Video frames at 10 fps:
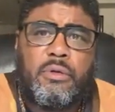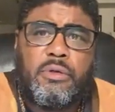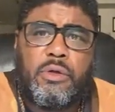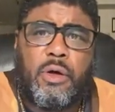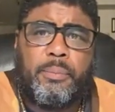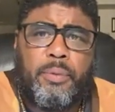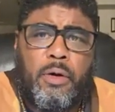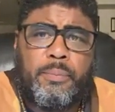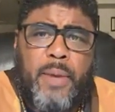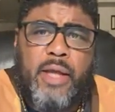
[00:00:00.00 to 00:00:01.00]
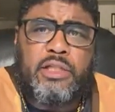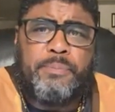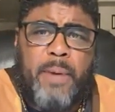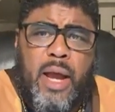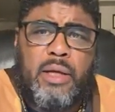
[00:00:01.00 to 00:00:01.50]
So a broke back
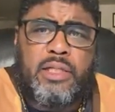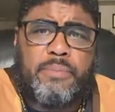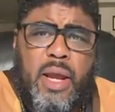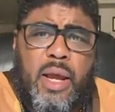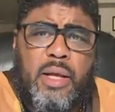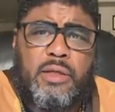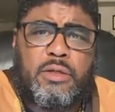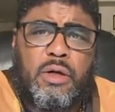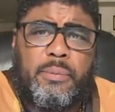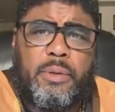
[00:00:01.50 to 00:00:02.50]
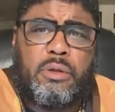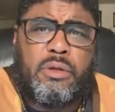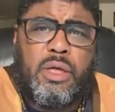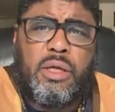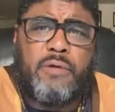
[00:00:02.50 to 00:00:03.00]
spineless man is going to be the
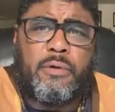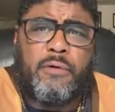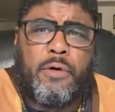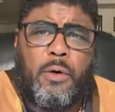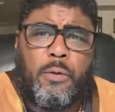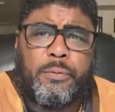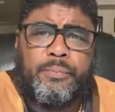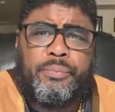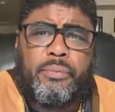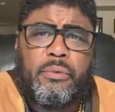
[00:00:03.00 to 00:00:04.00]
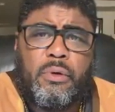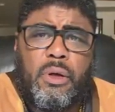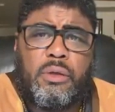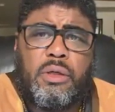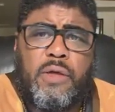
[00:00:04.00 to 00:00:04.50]
thing of, of old
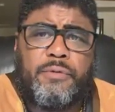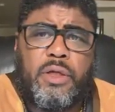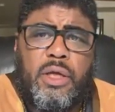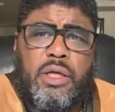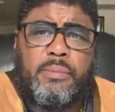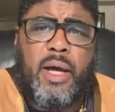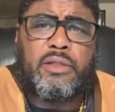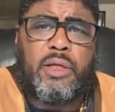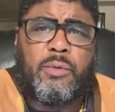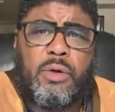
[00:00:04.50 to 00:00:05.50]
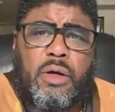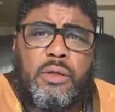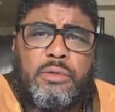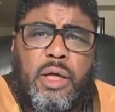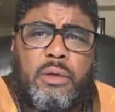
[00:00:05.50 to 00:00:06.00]
underneath the Edomites that we're
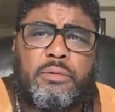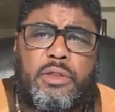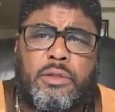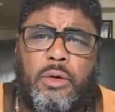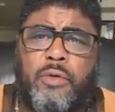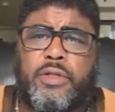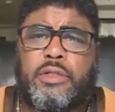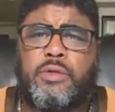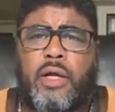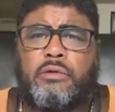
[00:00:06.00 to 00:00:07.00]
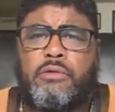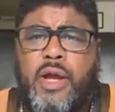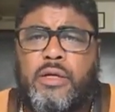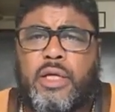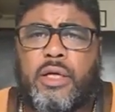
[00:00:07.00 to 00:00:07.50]
going to tell the stories to our
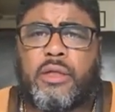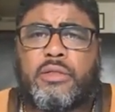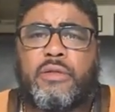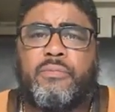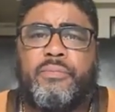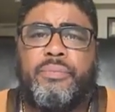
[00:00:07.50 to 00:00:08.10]
grandkids.